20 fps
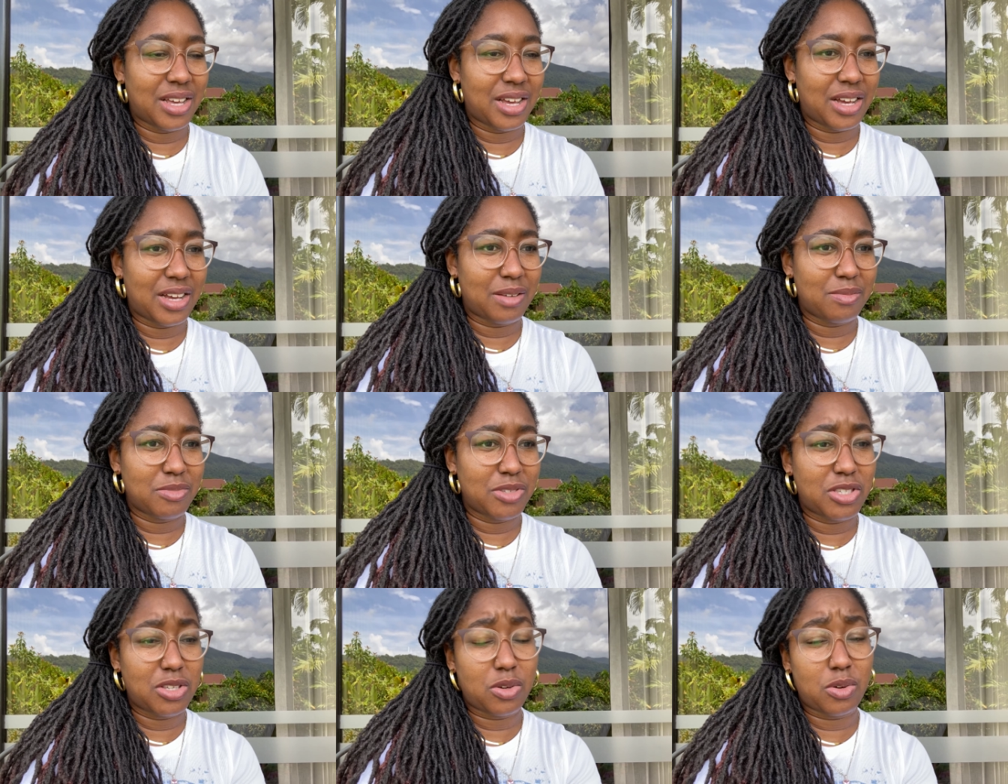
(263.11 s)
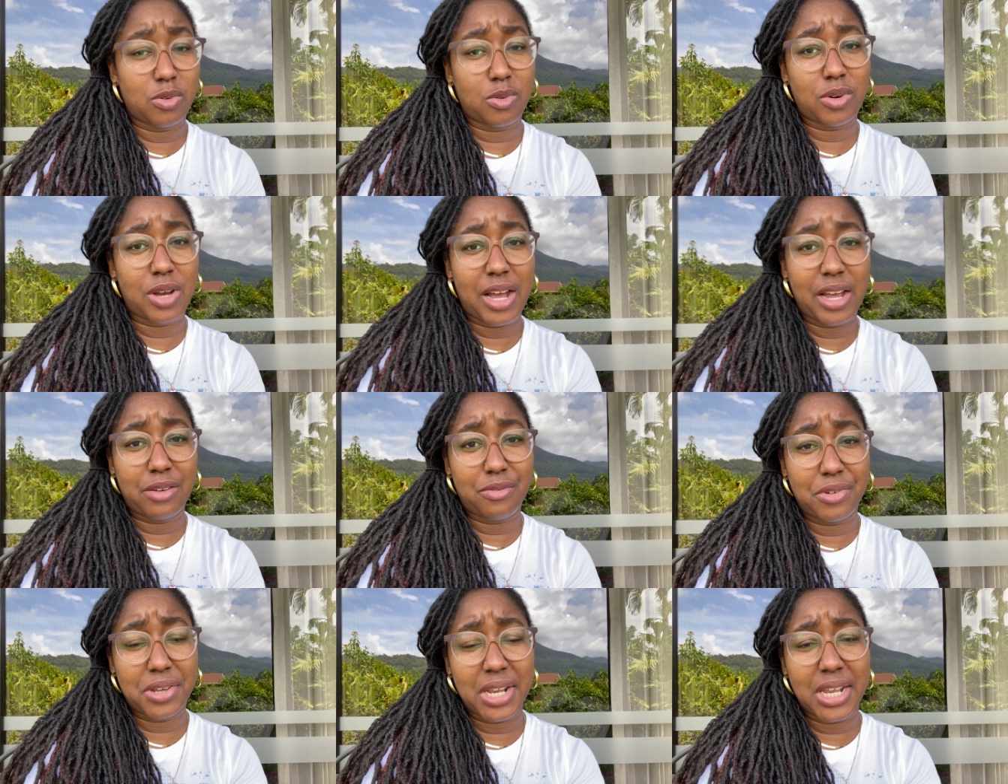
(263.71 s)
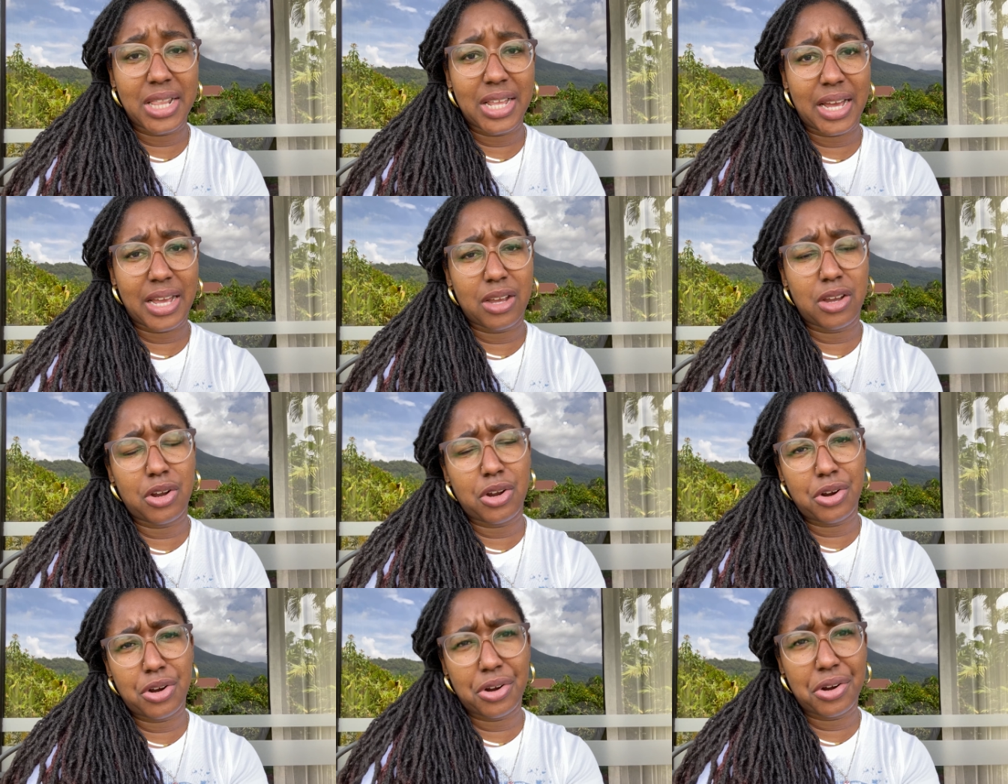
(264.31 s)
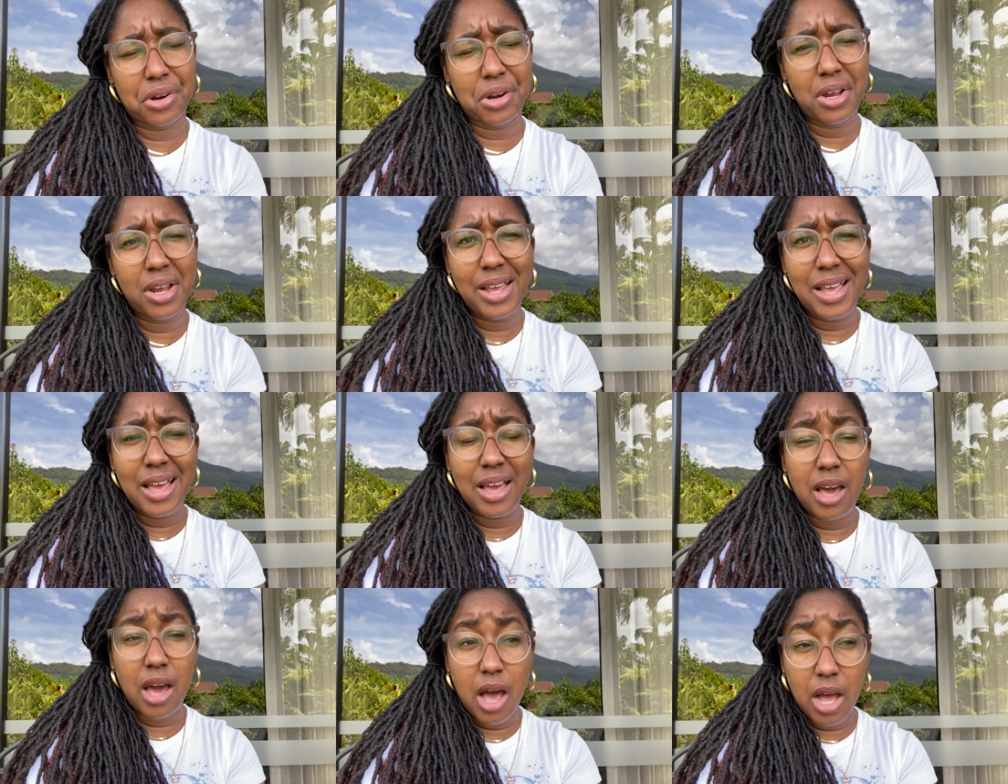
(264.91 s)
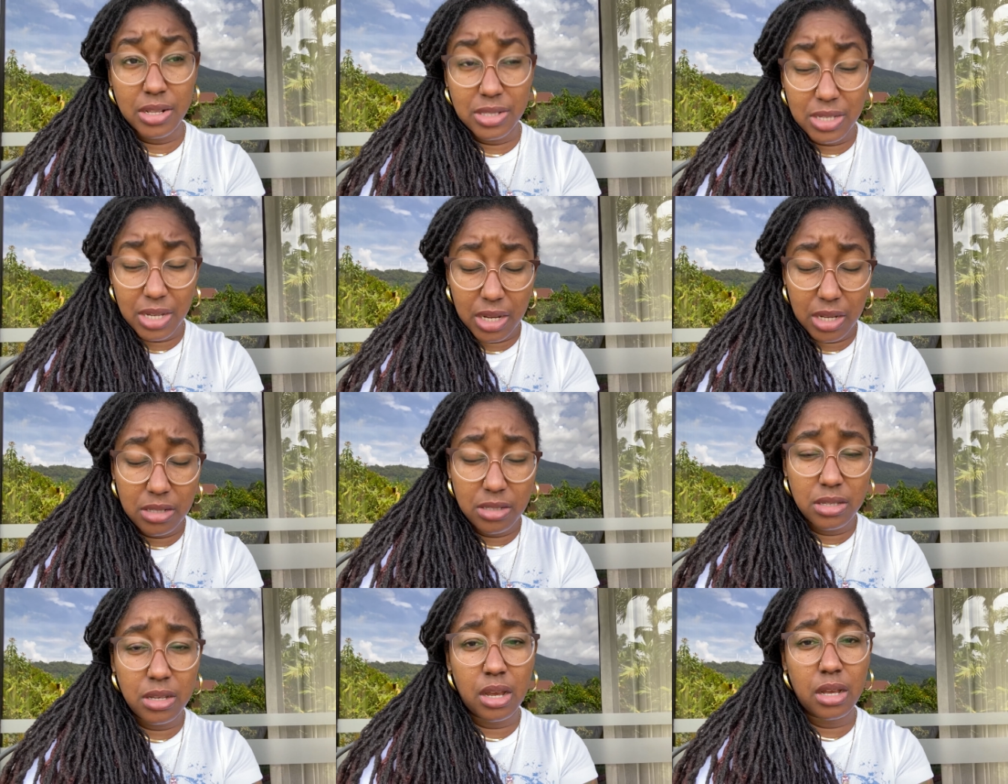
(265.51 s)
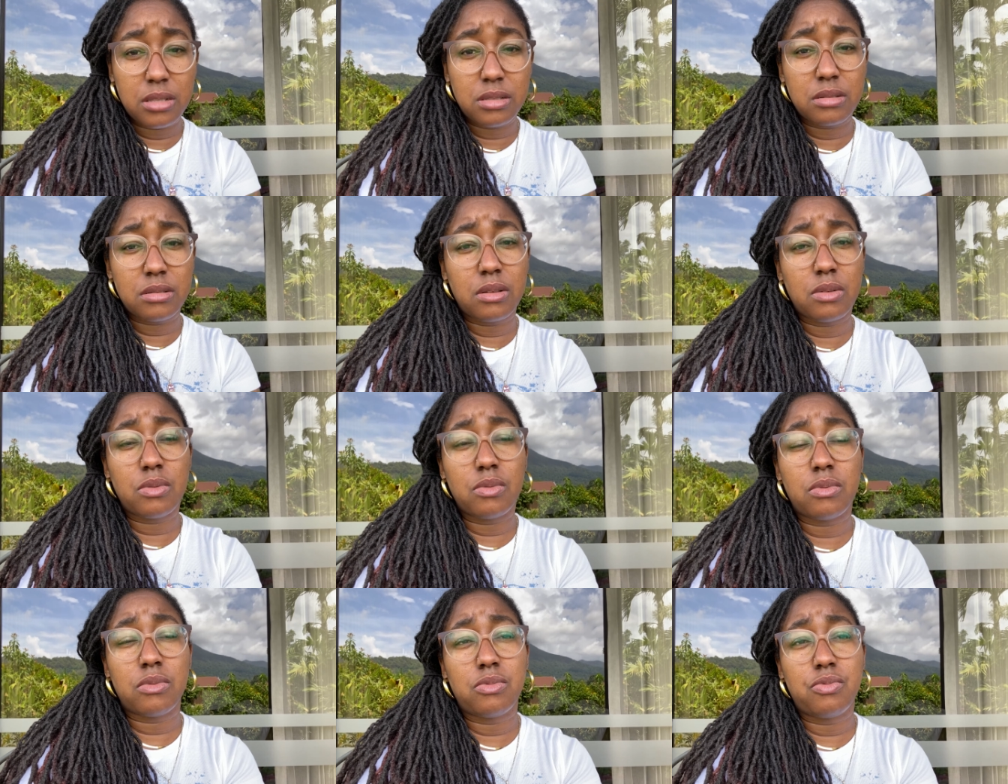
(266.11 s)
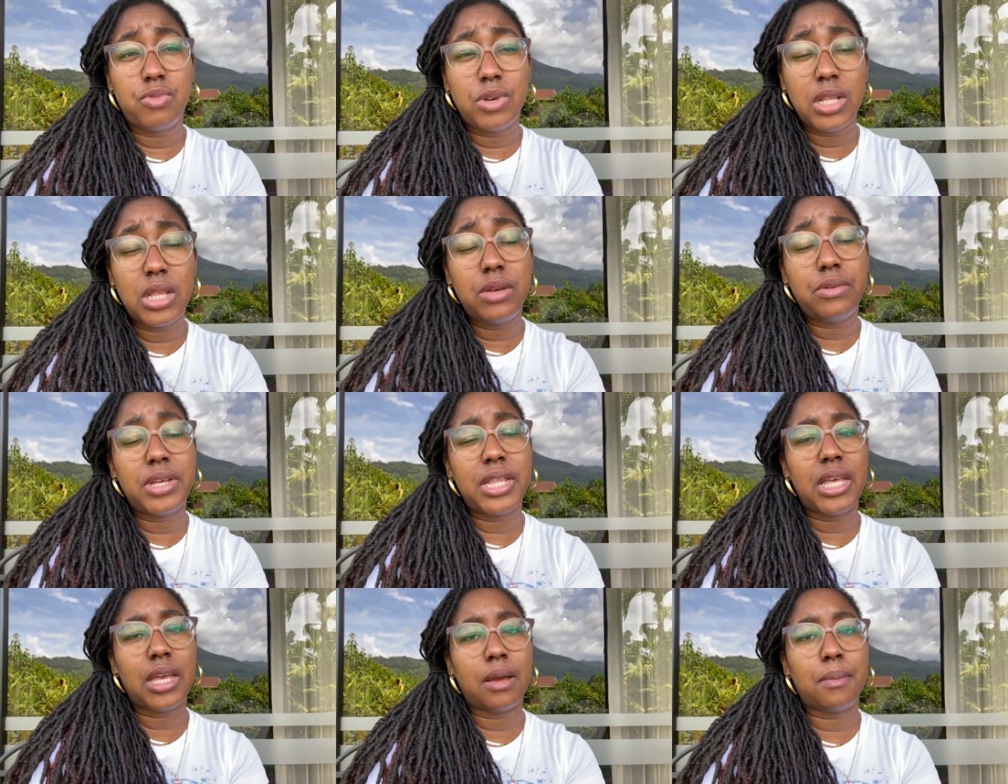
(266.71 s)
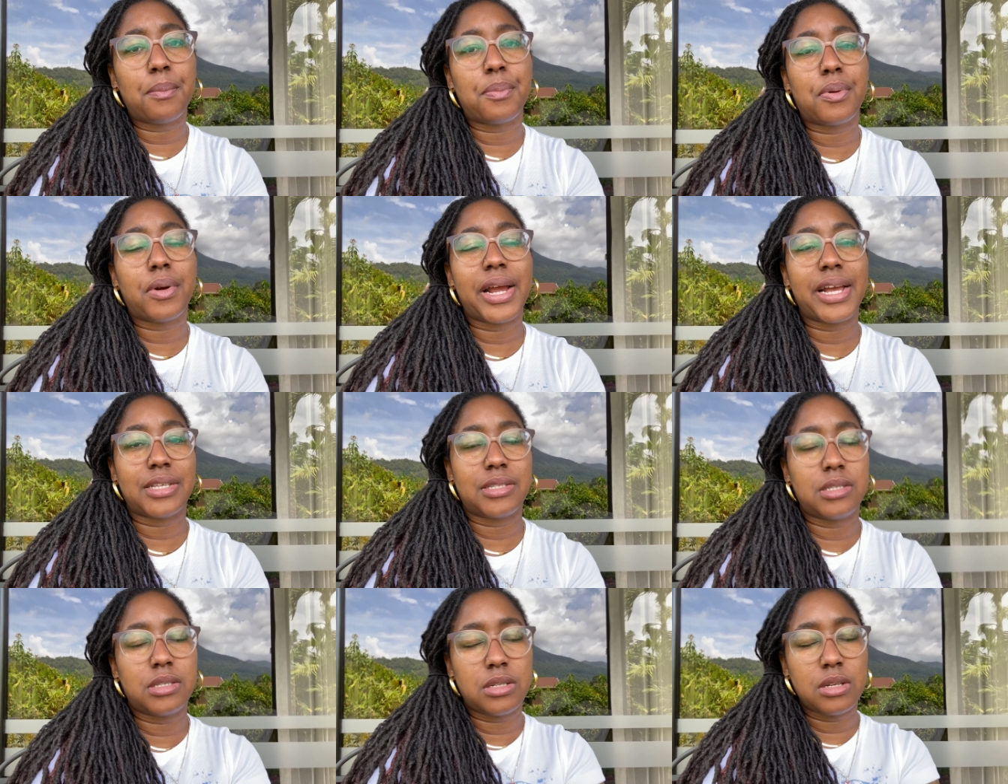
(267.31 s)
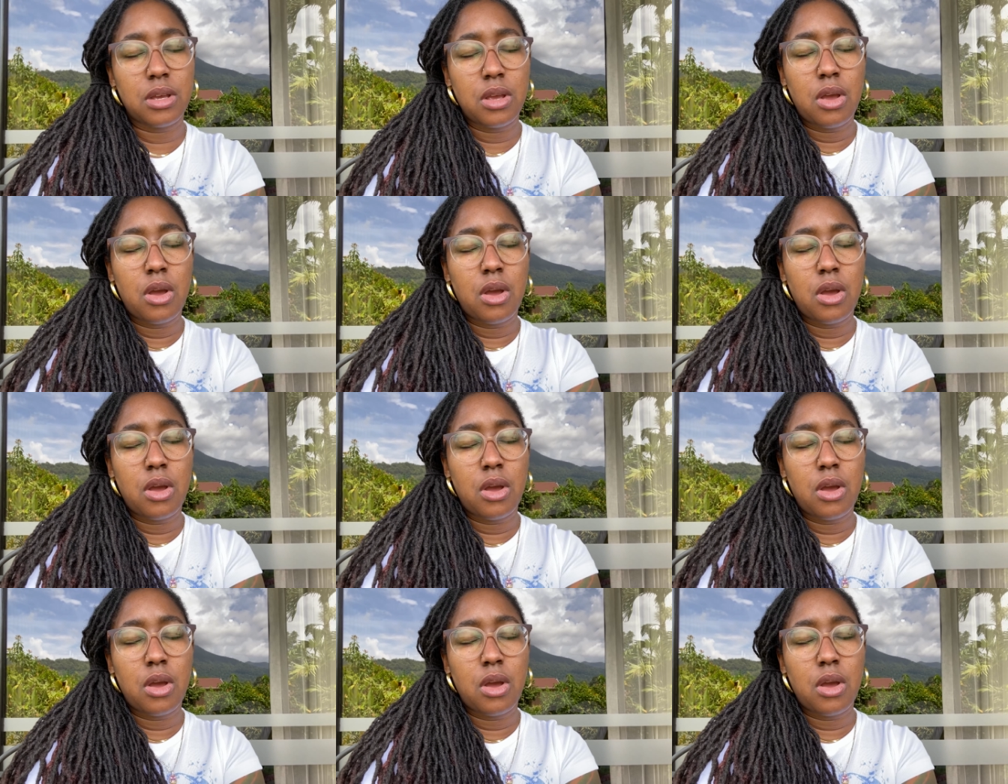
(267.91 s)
Um, so I really like her content and really, really impressed